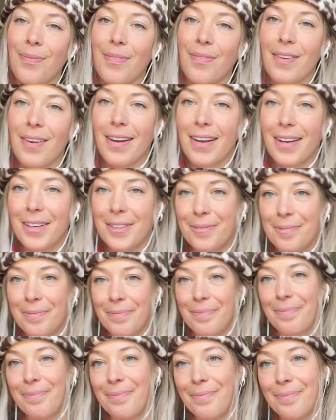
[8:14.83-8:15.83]

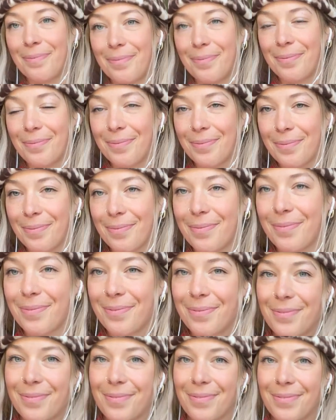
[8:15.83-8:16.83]

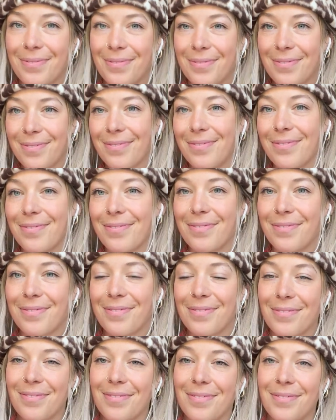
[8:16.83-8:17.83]

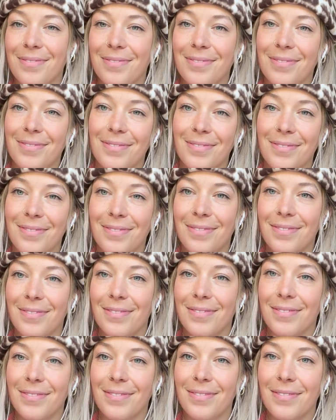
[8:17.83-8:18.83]

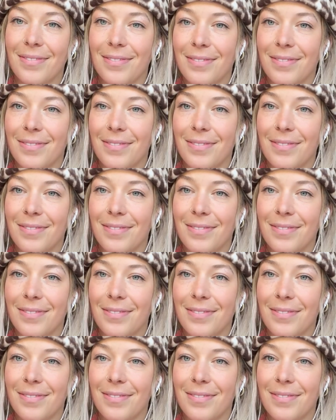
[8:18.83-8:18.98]
No words are spoken by the person on screen.